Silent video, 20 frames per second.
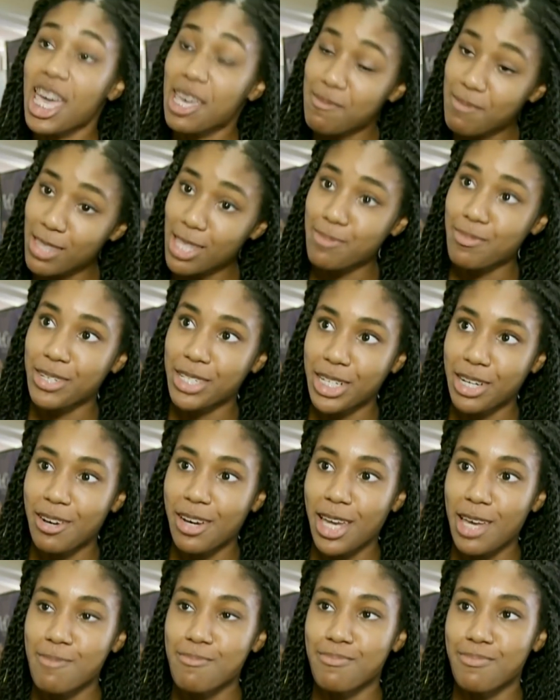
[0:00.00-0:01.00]
am a
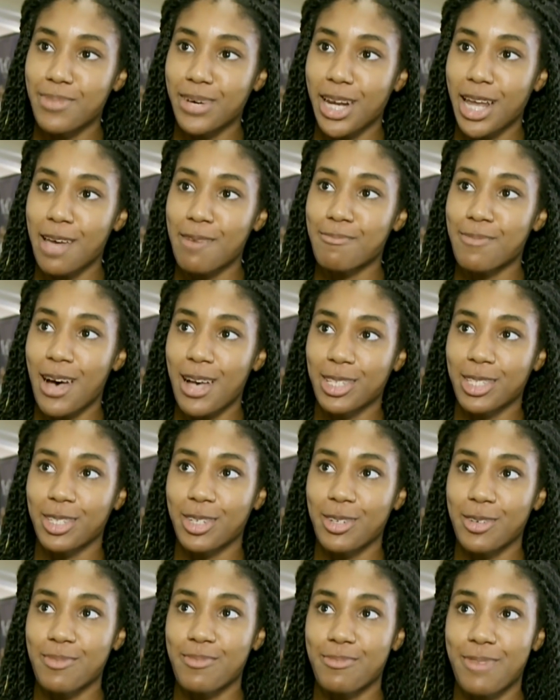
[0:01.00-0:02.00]
libertarian, but I'm
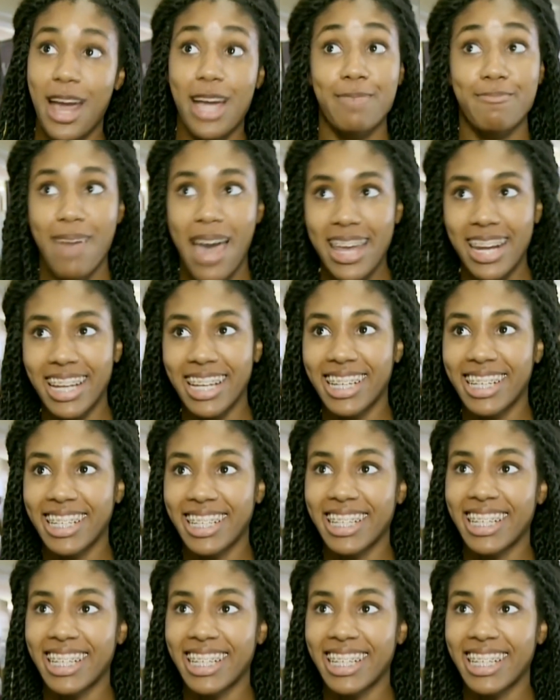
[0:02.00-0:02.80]
also pragmatic,